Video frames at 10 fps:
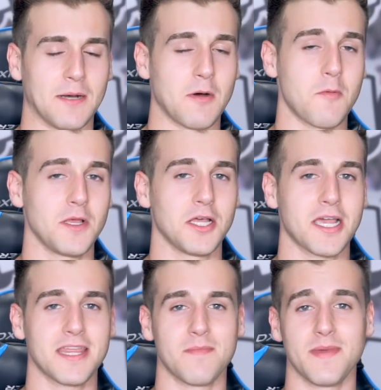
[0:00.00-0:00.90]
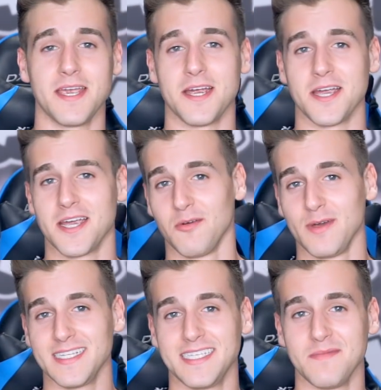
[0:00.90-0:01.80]
when we look in the mirror,
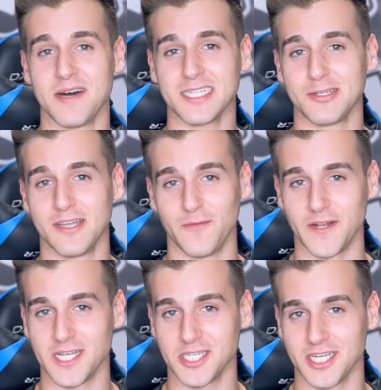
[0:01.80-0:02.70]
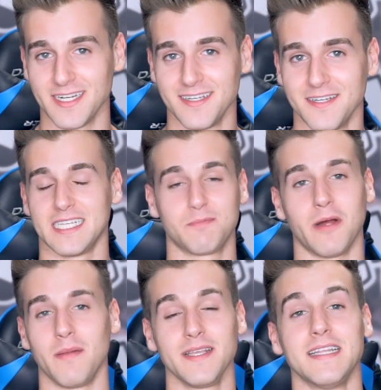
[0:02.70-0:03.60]
we see muscle definition that's
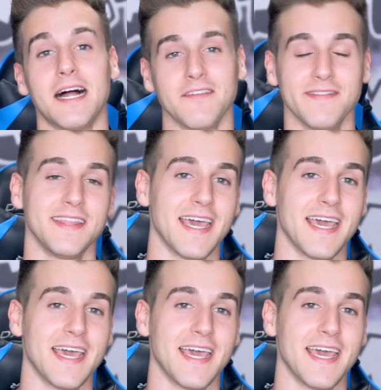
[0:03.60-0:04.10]
probably not even